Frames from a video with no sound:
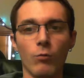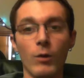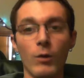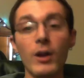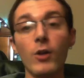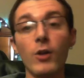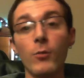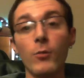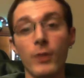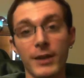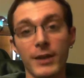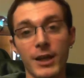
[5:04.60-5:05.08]

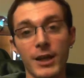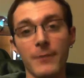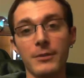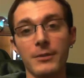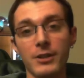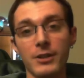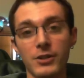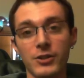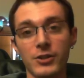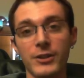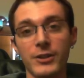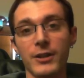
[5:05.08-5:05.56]
will bring up
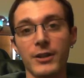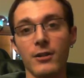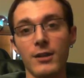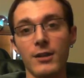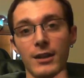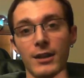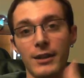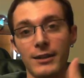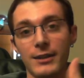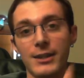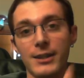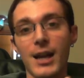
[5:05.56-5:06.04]
on this channel, a
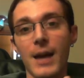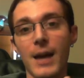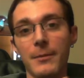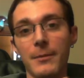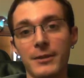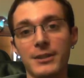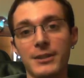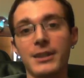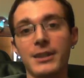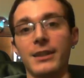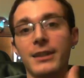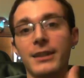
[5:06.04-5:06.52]
lot of the
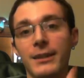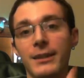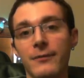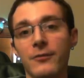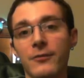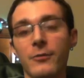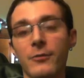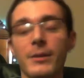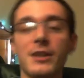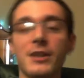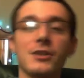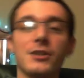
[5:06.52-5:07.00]
topics and the
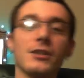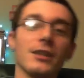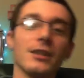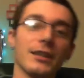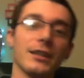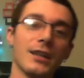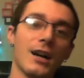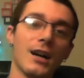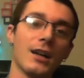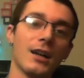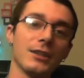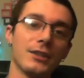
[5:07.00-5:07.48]
information and the
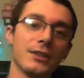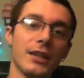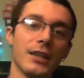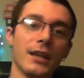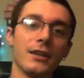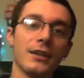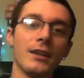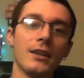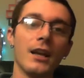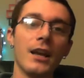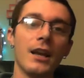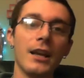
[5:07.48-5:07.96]

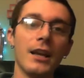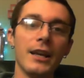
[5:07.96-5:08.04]
content,